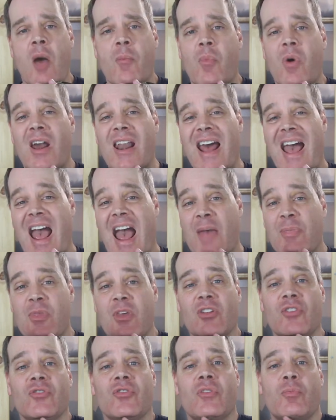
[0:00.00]
But at
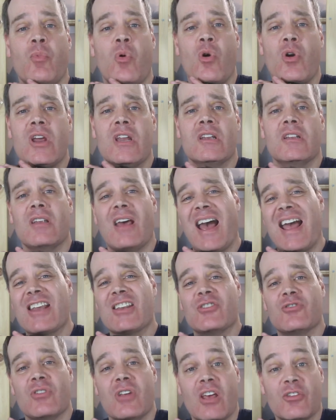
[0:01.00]
this point,
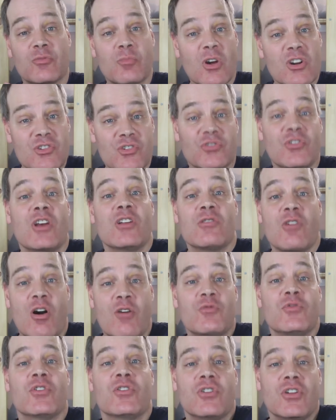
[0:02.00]
as much as I
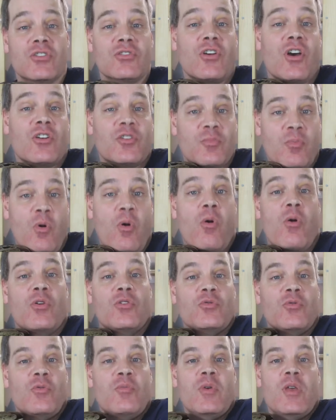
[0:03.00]
love to discuss
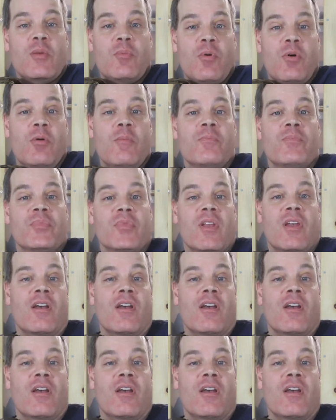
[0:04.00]
boas with people,